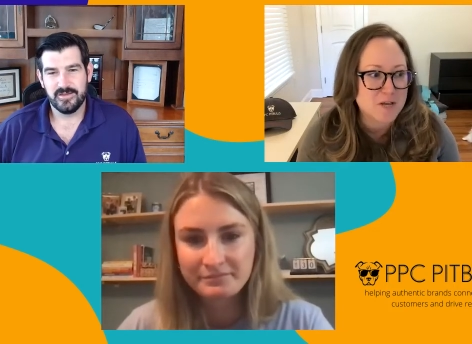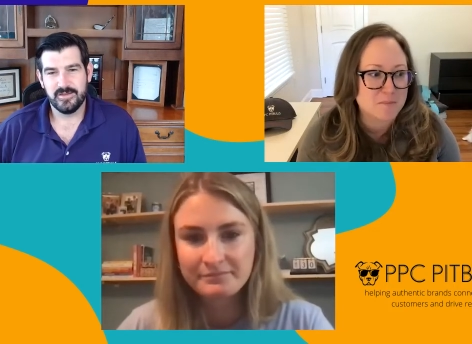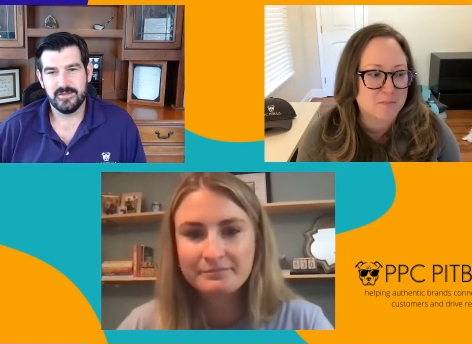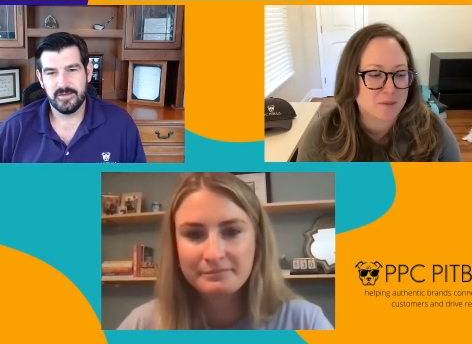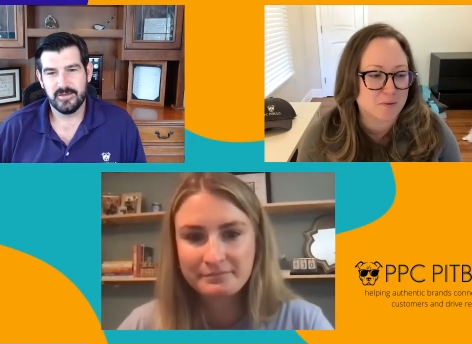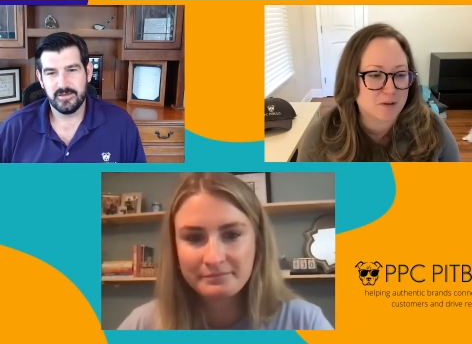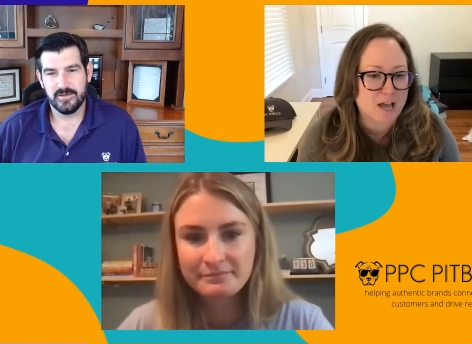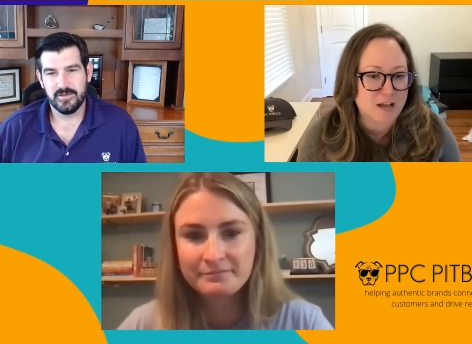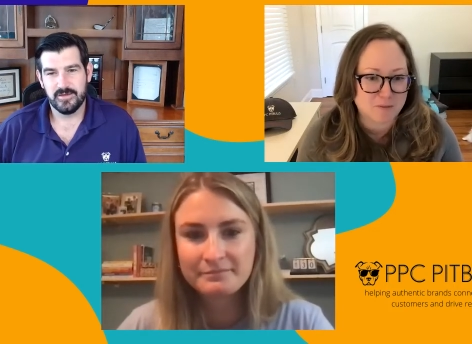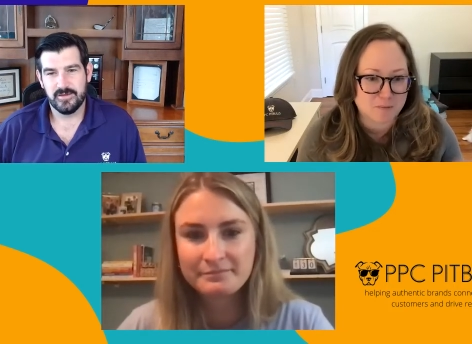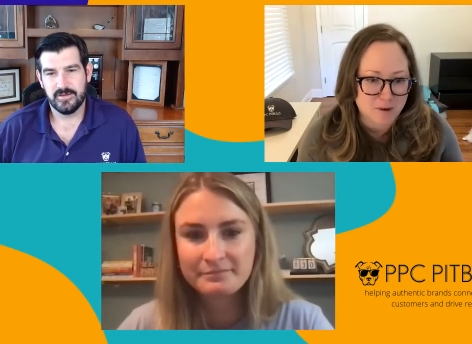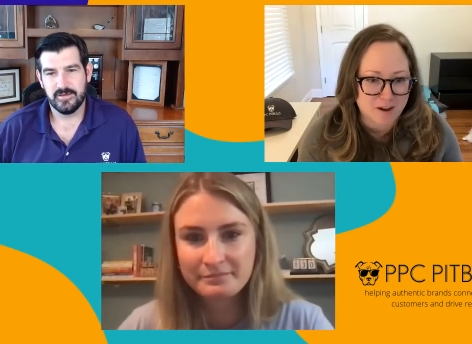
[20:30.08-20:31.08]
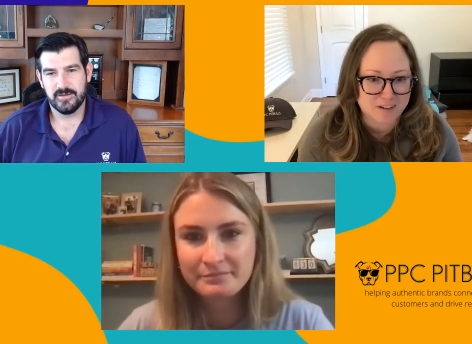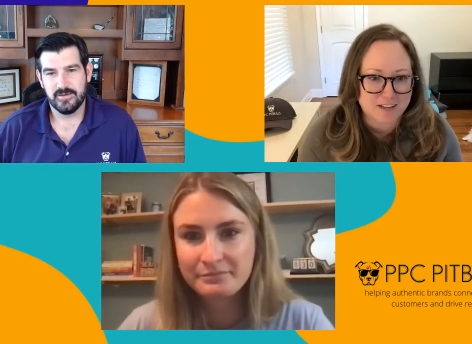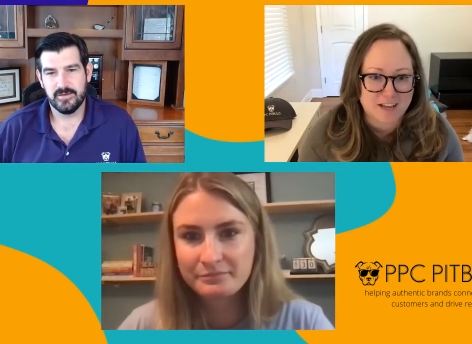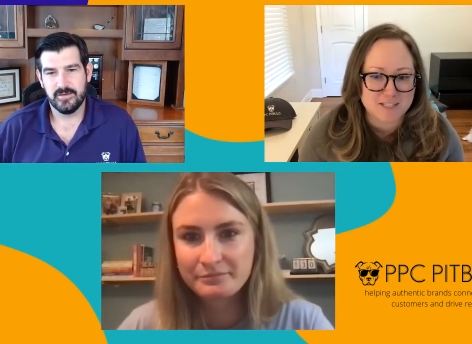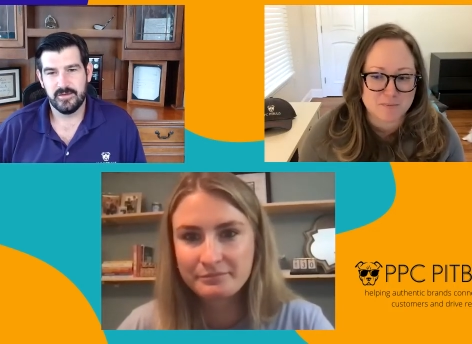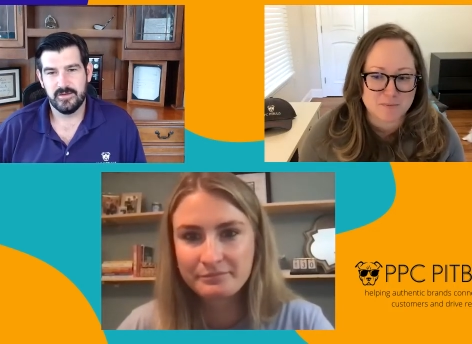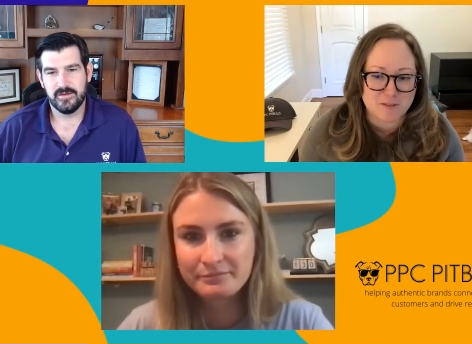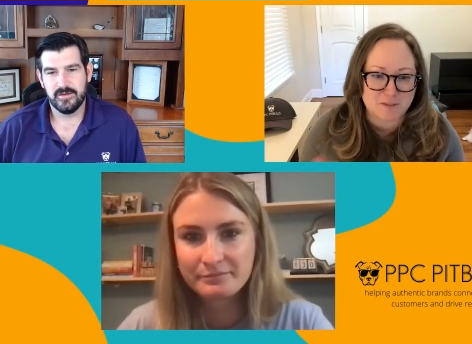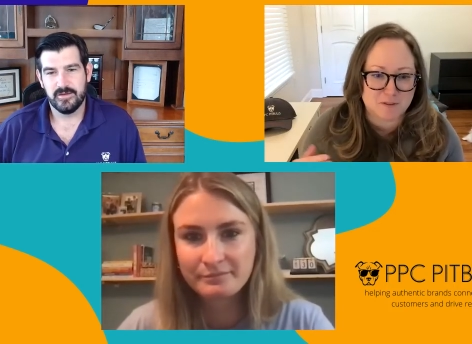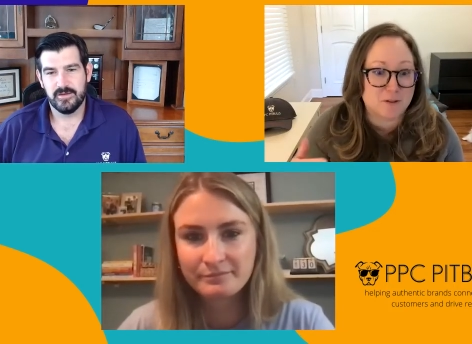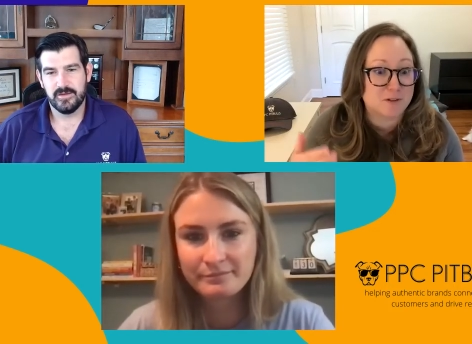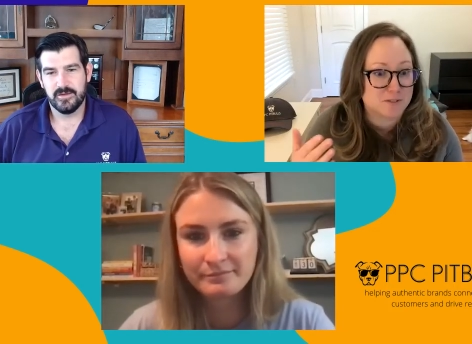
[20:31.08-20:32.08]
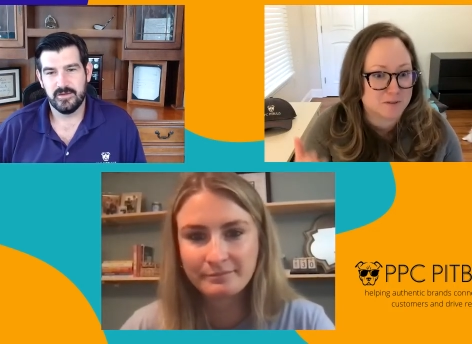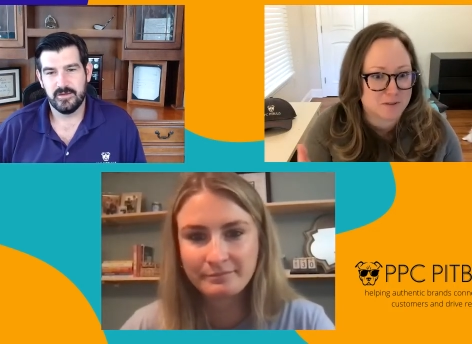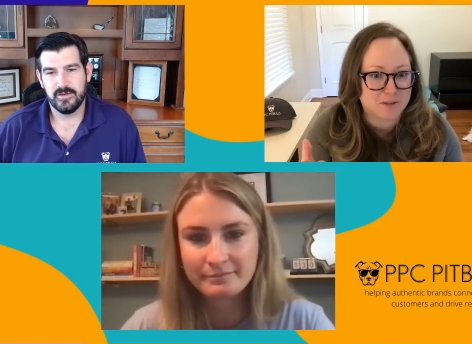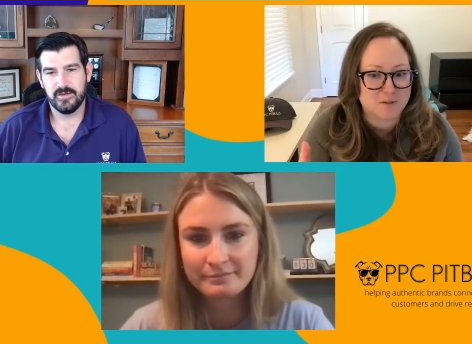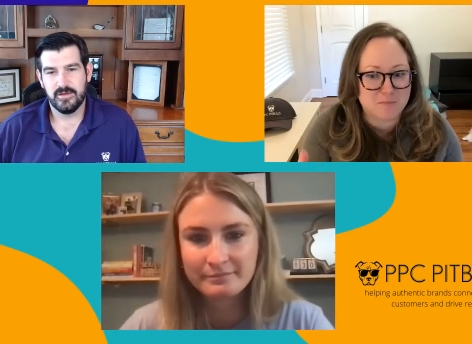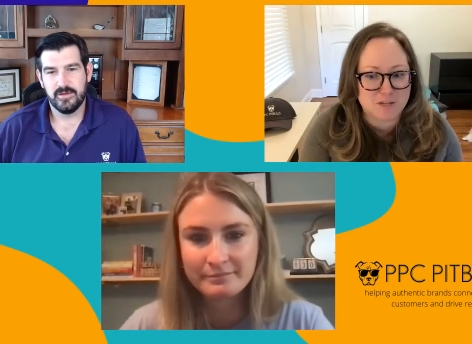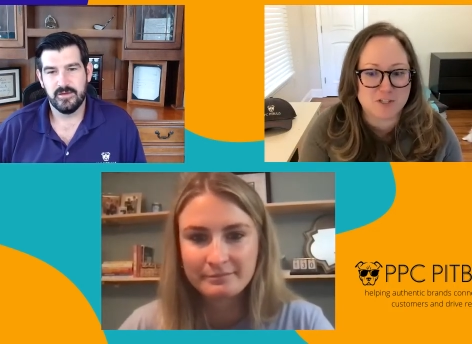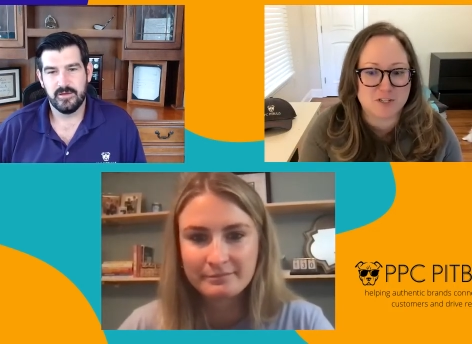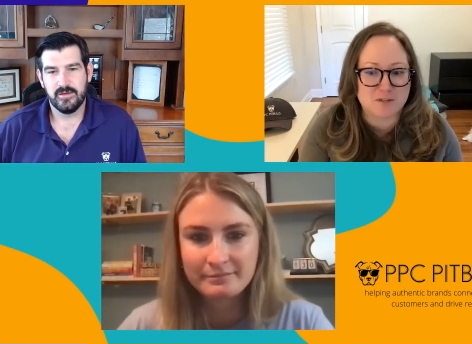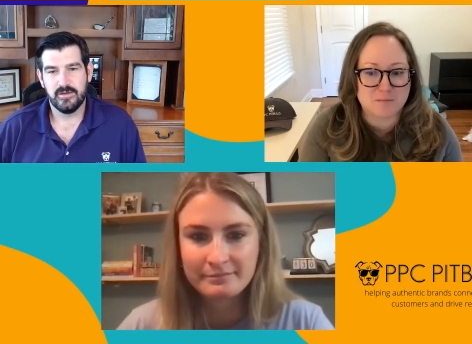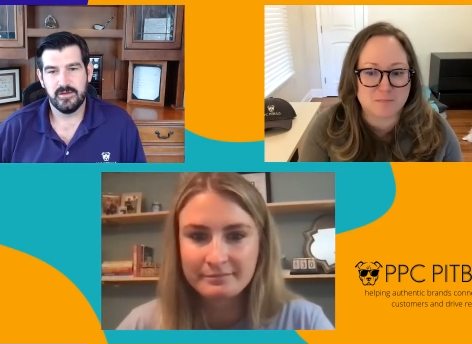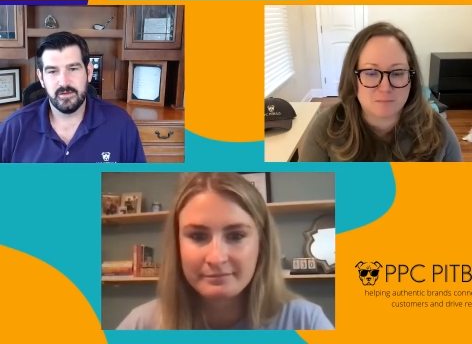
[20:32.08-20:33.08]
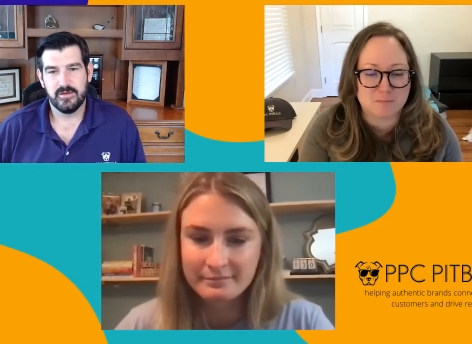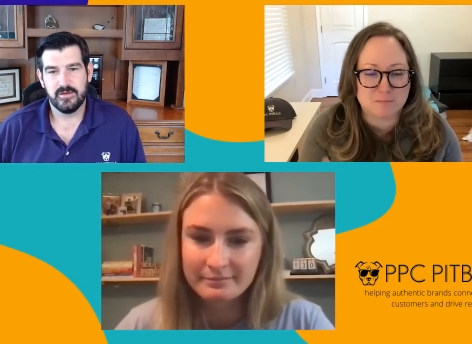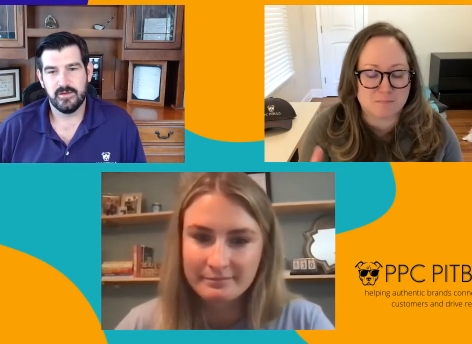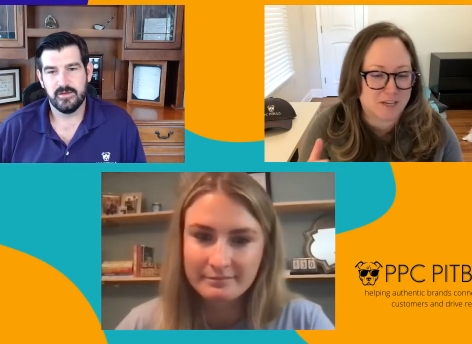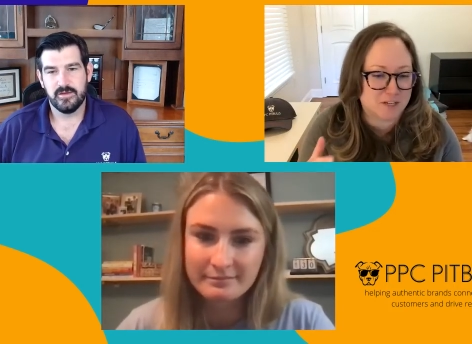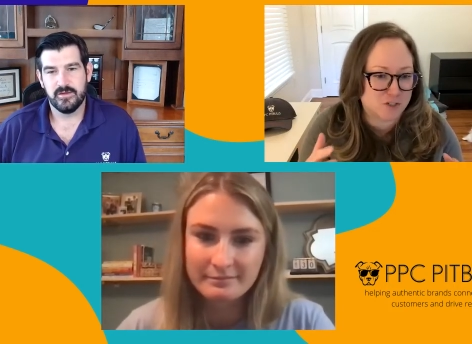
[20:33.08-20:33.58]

Speaker 1: that they will have the podcast, but then they'll also, like you mentioned, make a